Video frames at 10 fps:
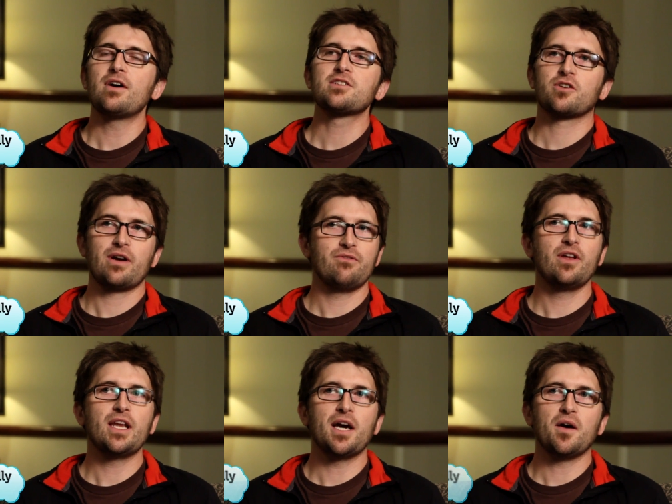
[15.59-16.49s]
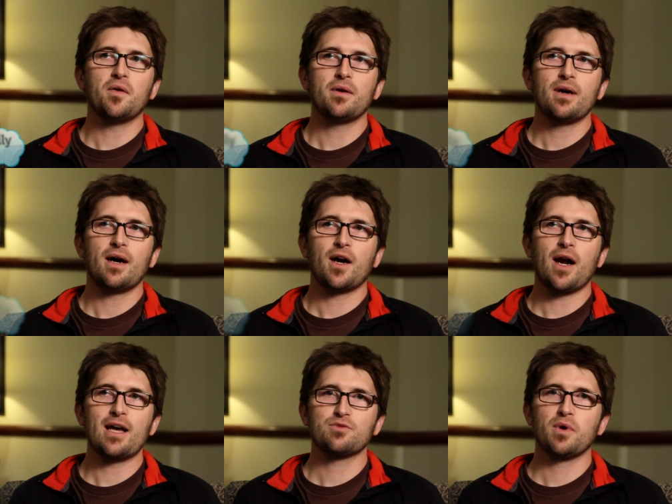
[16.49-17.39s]
has a great video
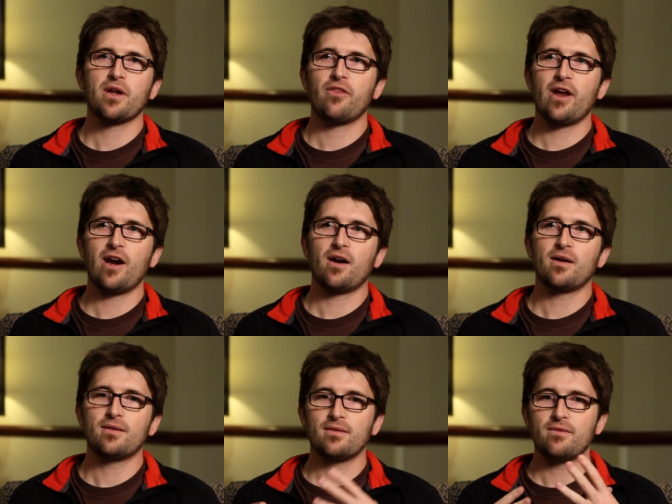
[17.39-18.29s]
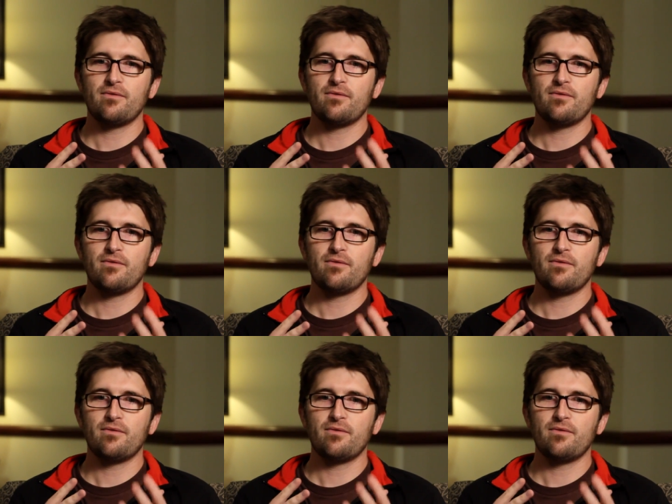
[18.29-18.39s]
or has one of their